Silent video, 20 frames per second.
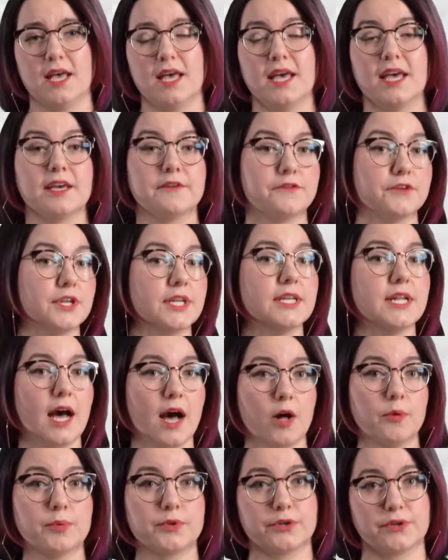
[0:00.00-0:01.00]
If you need
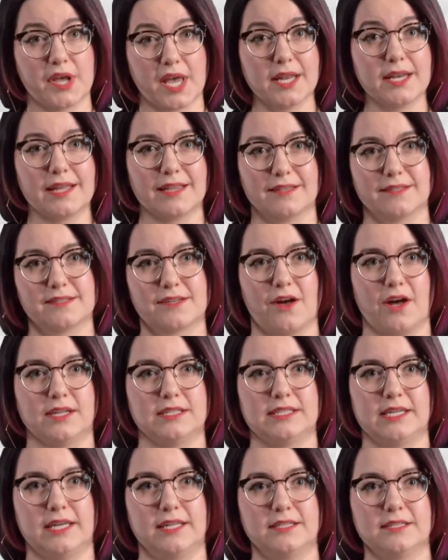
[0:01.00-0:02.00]
help creating this
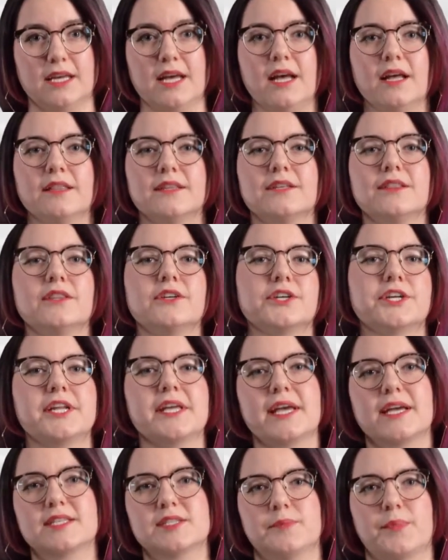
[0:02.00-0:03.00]
content, the
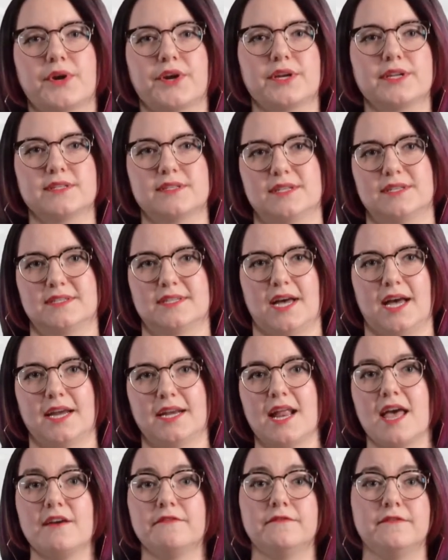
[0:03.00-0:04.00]
Learning Experience
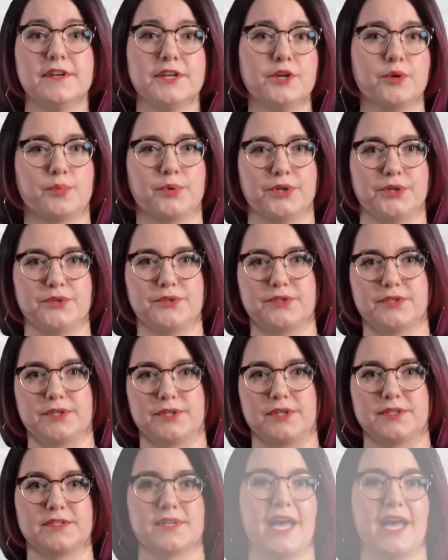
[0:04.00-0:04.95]
Design and video producers